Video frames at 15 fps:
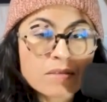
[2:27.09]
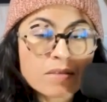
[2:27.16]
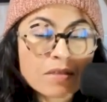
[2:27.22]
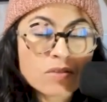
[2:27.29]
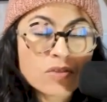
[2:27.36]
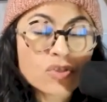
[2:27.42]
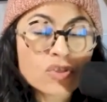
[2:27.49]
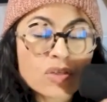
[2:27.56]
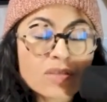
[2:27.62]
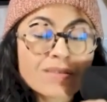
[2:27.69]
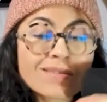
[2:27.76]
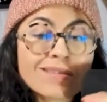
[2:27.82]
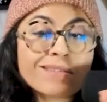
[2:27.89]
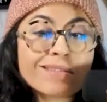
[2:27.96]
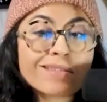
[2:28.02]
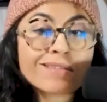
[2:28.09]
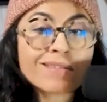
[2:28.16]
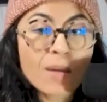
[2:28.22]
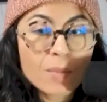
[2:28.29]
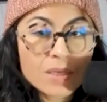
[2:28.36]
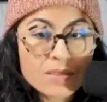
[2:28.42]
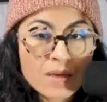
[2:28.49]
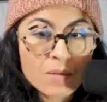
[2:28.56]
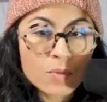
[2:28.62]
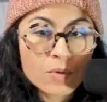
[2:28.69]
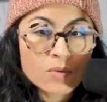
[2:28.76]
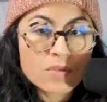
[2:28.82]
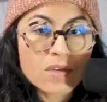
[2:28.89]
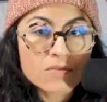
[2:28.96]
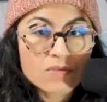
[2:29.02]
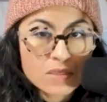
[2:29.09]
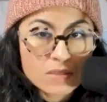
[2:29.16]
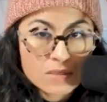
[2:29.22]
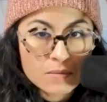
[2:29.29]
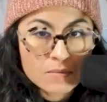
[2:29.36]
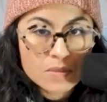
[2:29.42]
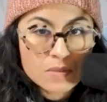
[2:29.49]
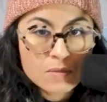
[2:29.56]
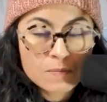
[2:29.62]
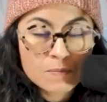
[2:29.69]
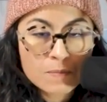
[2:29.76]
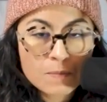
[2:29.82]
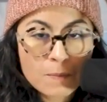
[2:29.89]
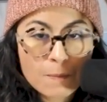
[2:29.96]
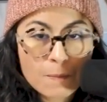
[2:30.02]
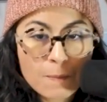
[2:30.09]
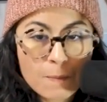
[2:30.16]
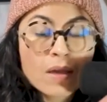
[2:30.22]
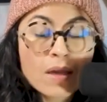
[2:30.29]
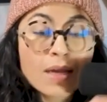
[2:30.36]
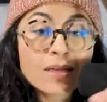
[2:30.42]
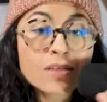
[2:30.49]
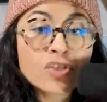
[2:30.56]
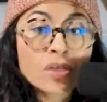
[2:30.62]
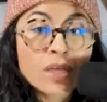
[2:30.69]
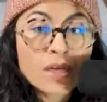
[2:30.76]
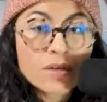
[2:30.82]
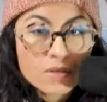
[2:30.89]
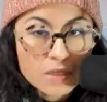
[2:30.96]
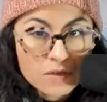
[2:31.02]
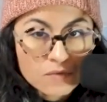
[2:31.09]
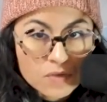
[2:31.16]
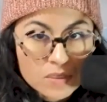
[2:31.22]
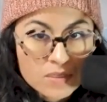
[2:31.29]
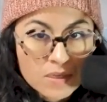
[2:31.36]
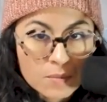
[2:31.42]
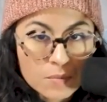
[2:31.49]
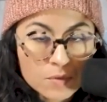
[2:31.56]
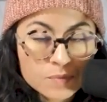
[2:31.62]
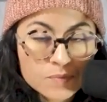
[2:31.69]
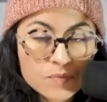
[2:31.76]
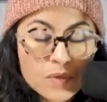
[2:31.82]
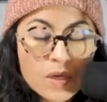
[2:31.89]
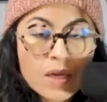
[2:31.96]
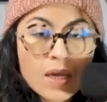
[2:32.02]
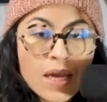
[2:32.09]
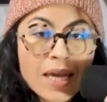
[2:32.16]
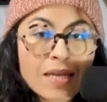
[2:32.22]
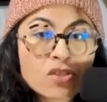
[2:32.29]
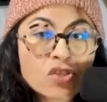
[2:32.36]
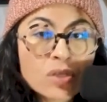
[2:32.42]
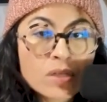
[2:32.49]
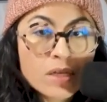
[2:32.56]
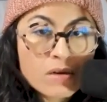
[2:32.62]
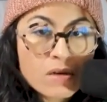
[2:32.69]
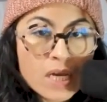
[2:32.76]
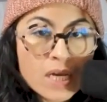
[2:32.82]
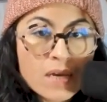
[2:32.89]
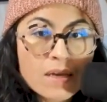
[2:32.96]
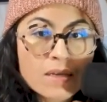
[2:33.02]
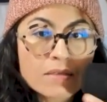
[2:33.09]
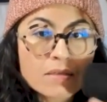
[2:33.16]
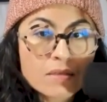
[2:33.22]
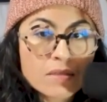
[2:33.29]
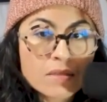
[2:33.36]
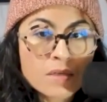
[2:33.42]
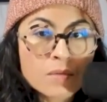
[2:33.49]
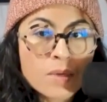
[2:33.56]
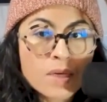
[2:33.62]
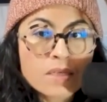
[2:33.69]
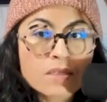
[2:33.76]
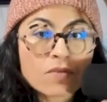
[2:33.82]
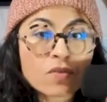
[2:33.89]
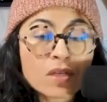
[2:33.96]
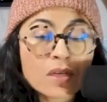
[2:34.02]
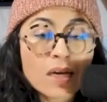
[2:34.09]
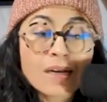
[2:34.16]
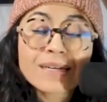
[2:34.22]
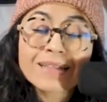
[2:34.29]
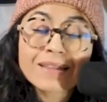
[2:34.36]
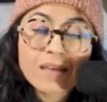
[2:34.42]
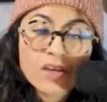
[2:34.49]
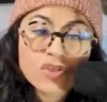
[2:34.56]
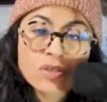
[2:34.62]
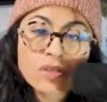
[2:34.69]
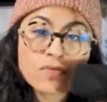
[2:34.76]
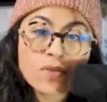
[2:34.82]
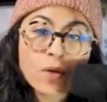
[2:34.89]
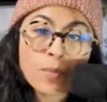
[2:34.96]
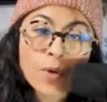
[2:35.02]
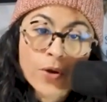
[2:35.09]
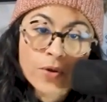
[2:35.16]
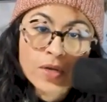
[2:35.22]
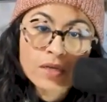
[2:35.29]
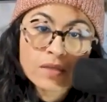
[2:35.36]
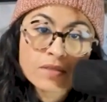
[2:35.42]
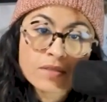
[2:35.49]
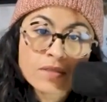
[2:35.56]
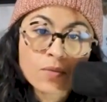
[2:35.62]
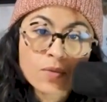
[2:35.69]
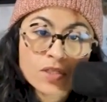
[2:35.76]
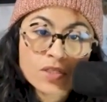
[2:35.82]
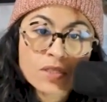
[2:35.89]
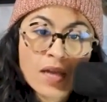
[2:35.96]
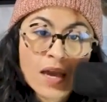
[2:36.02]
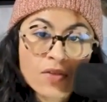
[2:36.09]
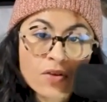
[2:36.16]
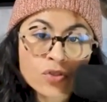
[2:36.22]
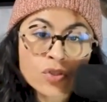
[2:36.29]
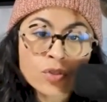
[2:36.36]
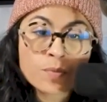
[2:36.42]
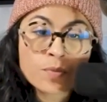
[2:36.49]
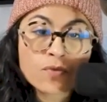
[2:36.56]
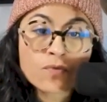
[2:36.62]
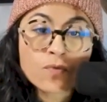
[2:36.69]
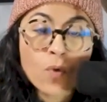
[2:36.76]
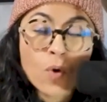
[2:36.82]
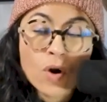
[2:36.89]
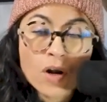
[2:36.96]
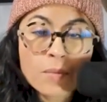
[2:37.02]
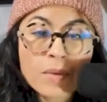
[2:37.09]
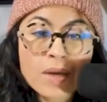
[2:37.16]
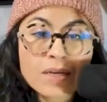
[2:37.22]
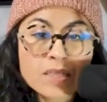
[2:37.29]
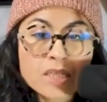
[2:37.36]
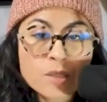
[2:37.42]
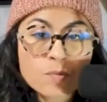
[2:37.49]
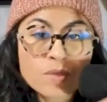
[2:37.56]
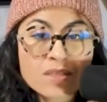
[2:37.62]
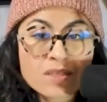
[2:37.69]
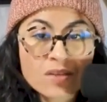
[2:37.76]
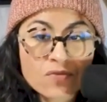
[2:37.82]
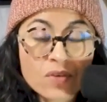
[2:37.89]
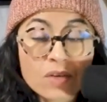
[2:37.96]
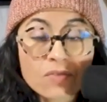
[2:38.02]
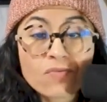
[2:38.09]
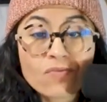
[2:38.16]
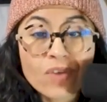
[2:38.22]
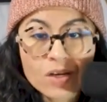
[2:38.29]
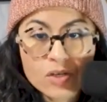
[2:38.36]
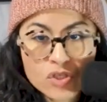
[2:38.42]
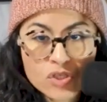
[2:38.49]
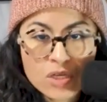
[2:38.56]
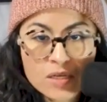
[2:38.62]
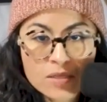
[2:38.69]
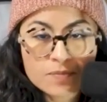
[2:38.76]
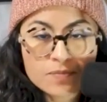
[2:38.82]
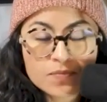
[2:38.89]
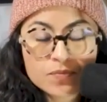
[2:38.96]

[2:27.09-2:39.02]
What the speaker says: These are just some examples of systems. In engineering, for example. In engineering, a system is a collection of components that work together to perform a specific function.